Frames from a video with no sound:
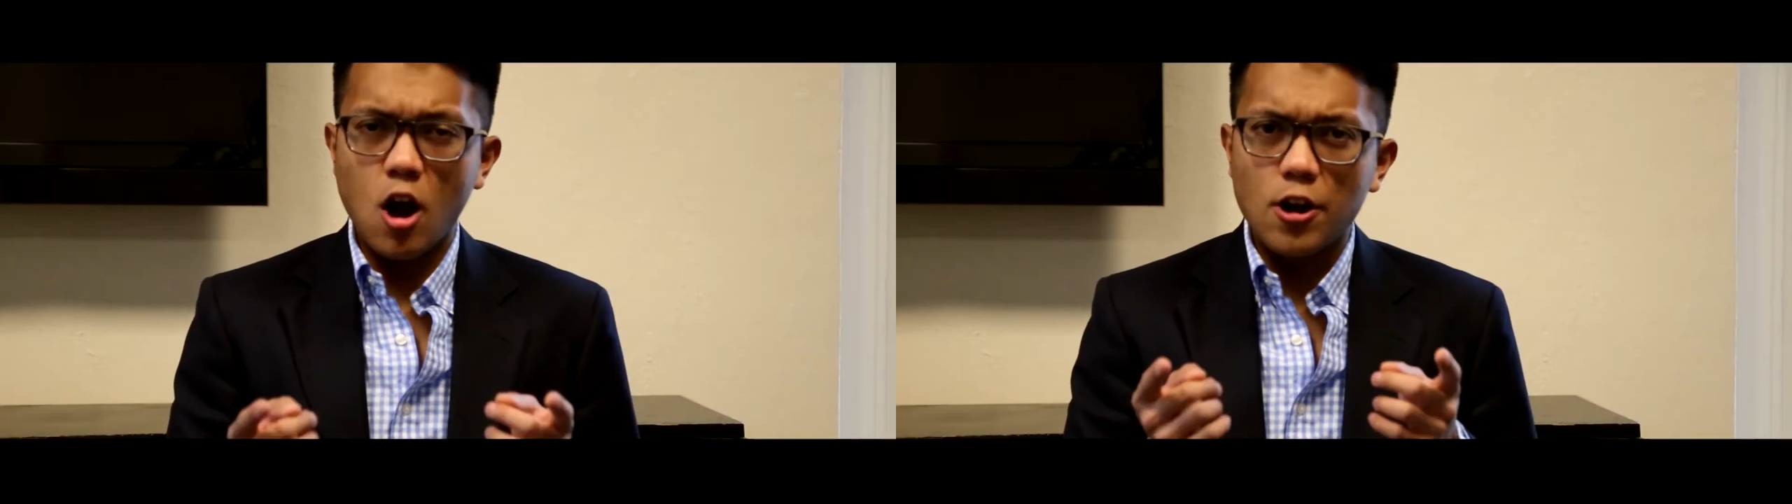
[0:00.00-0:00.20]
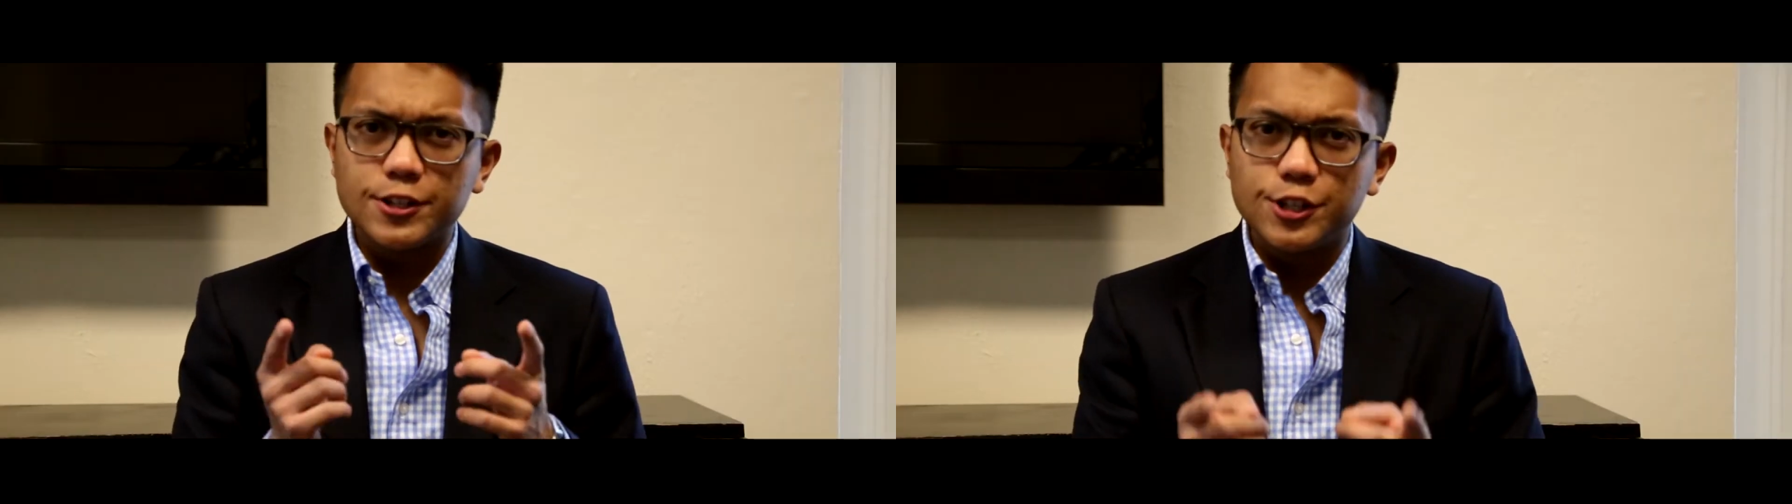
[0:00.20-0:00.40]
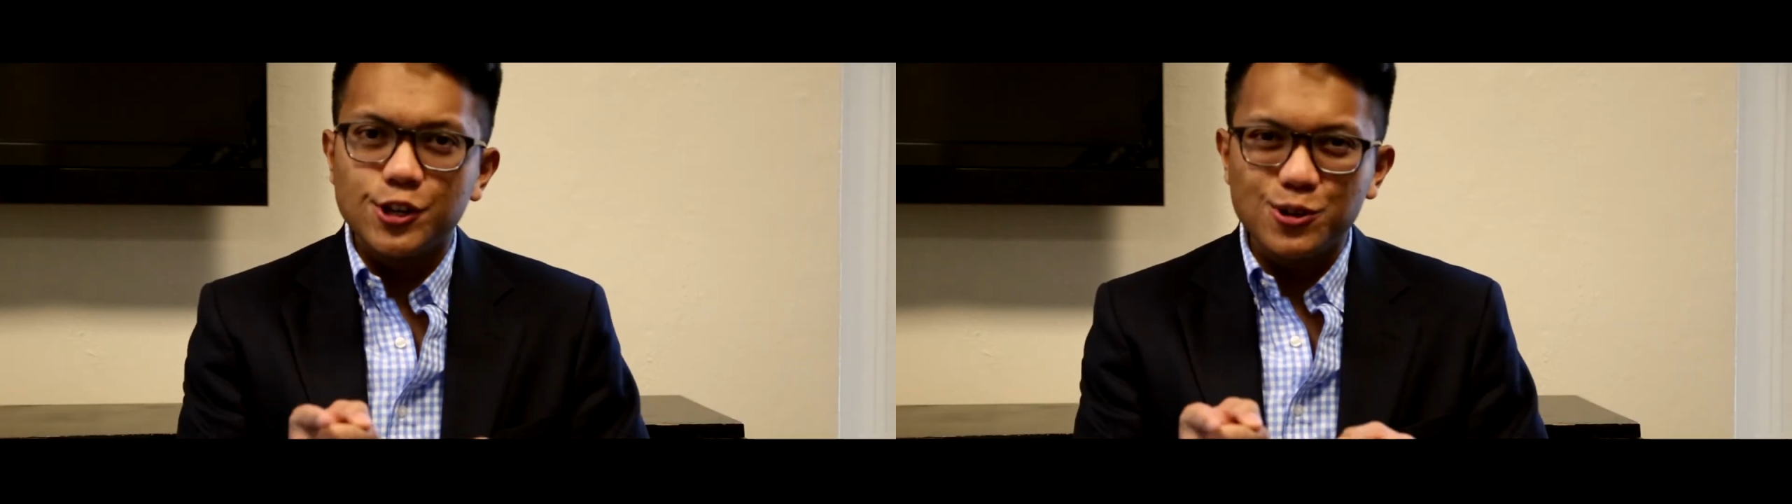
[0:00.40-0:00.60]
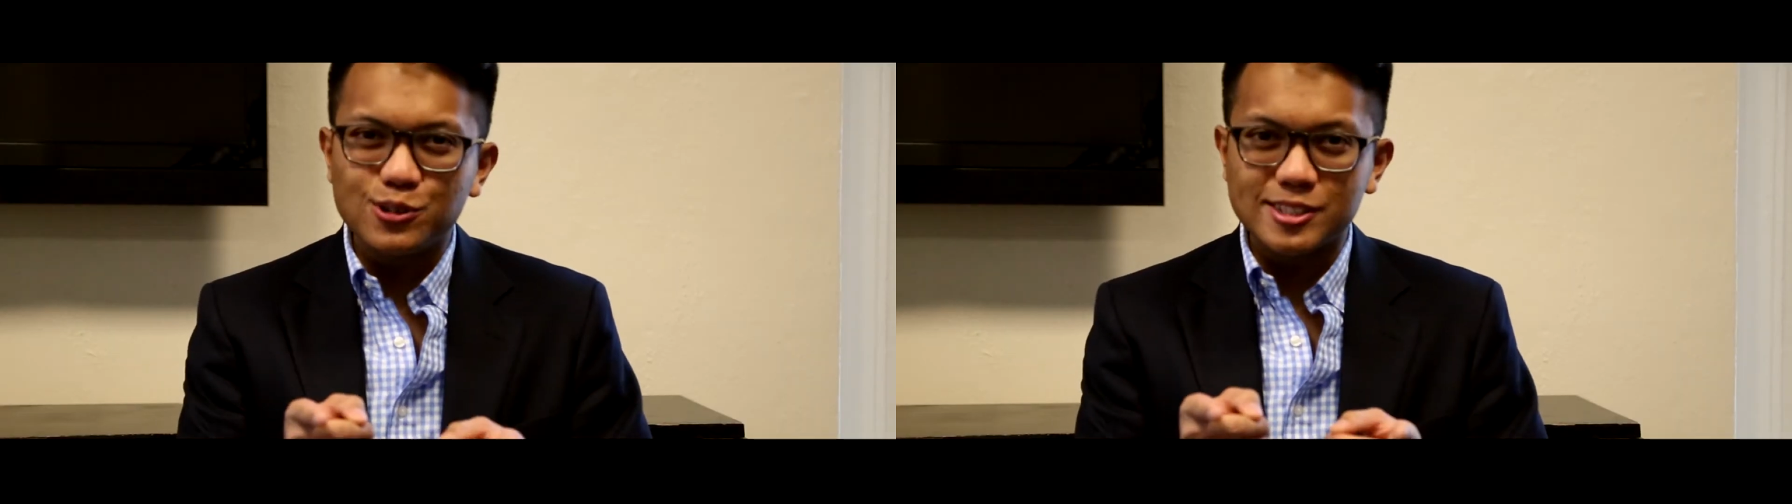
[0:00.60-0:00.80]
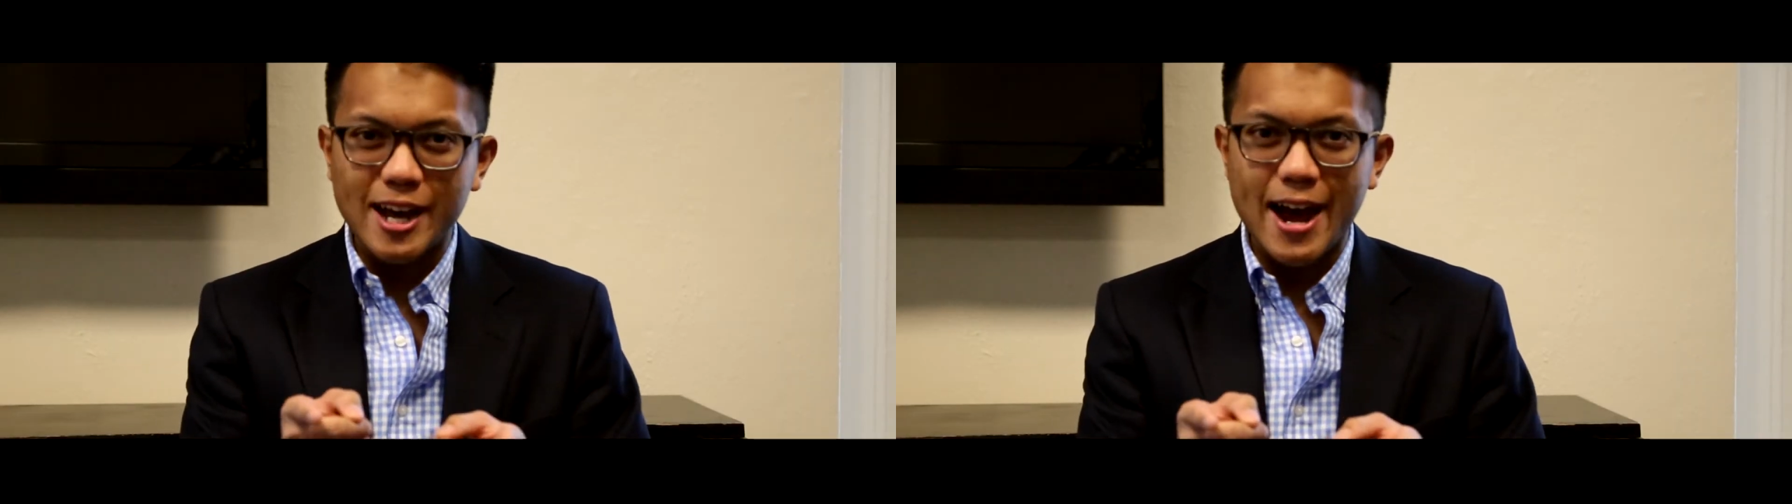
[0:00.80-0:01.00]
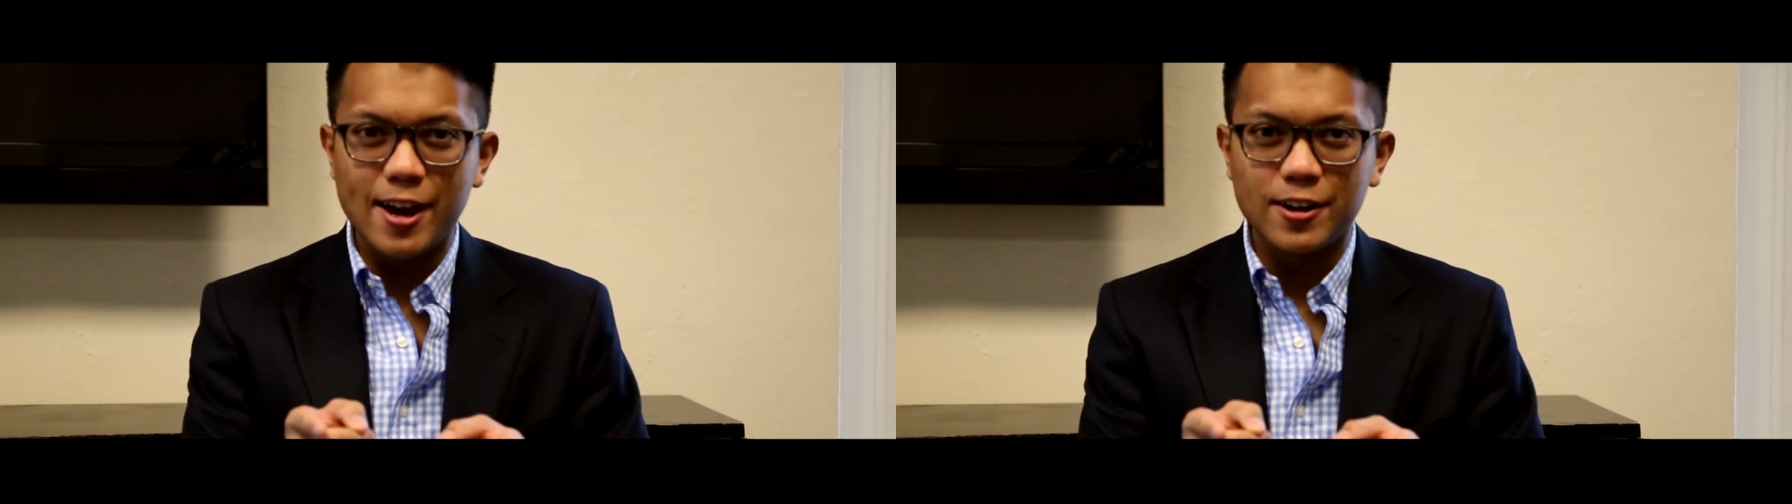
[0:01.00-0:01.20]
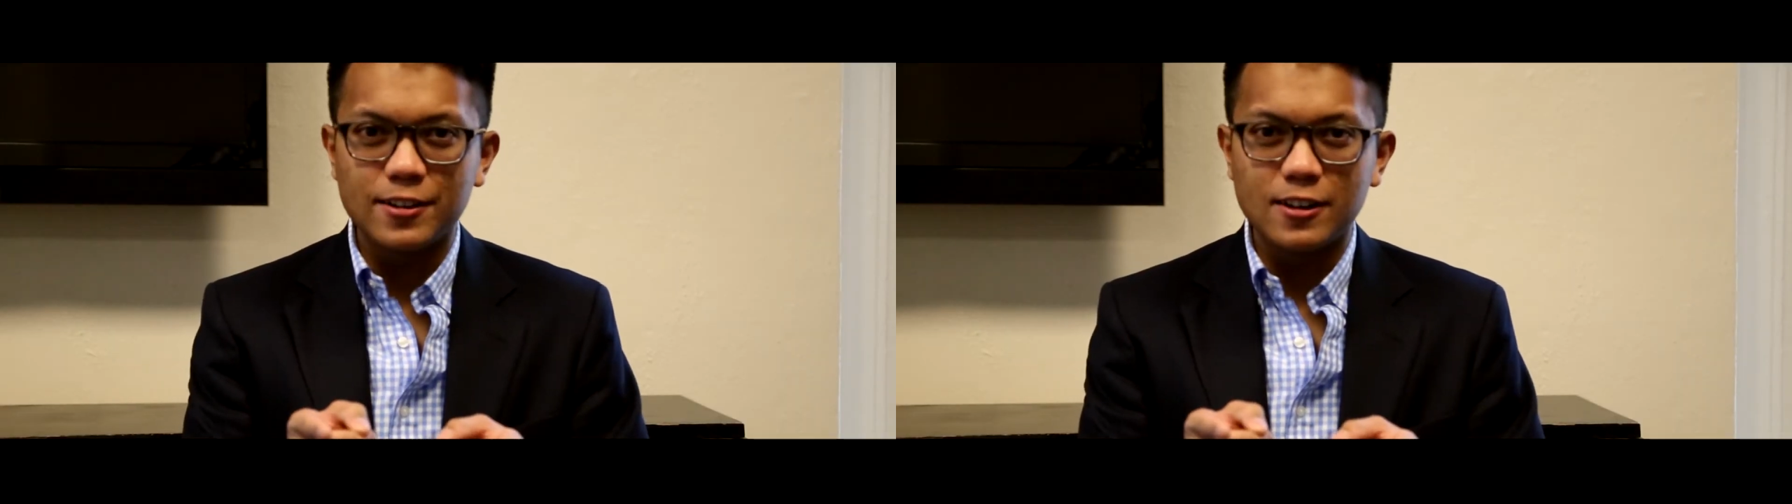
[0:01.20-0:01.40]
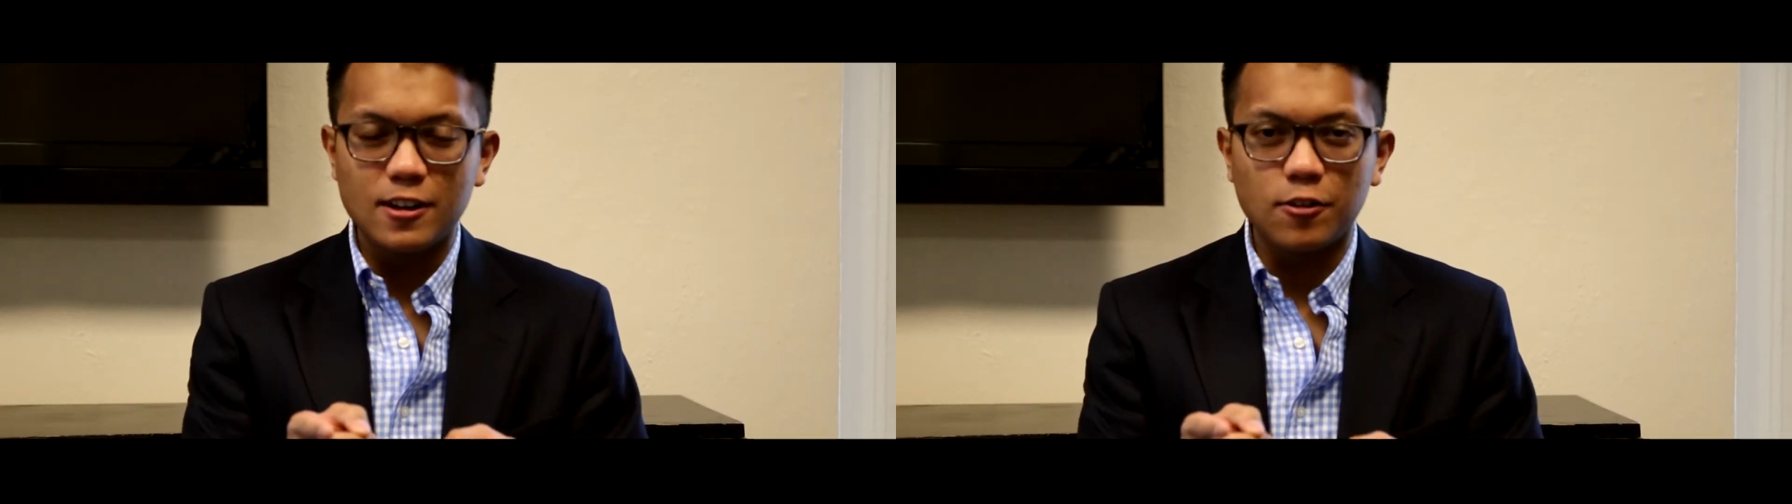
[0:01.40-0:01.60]
Are you
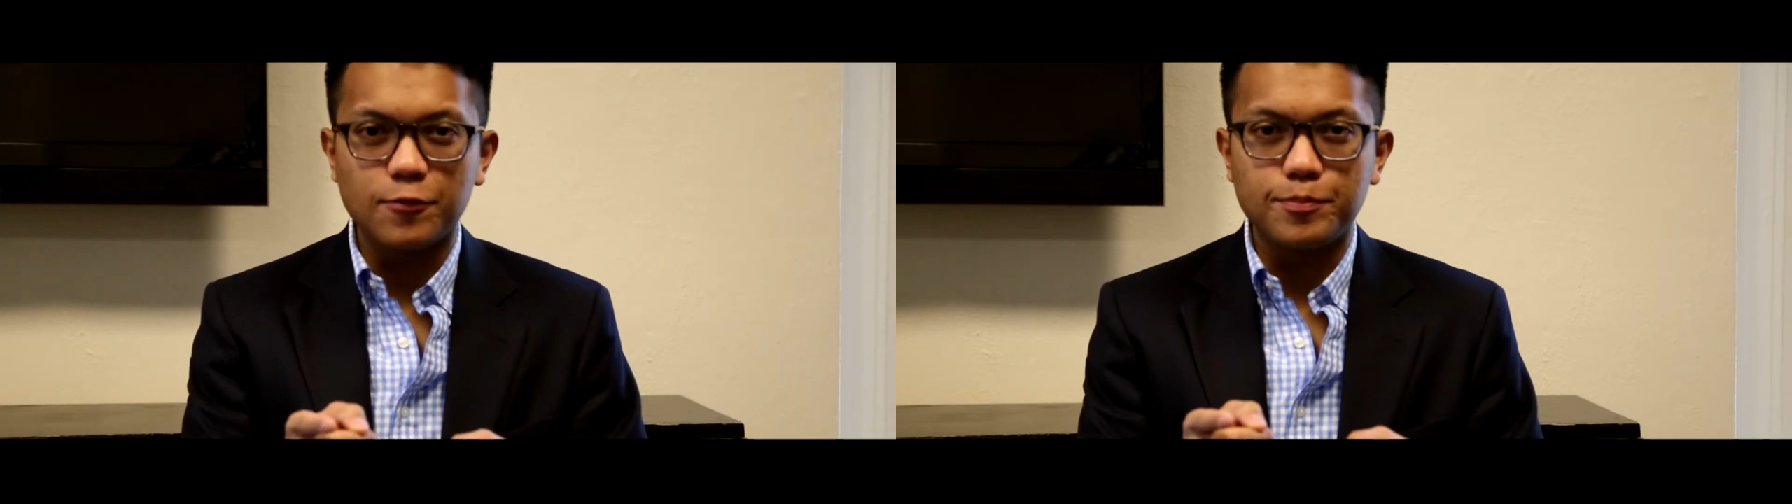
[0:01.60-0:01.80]
tired of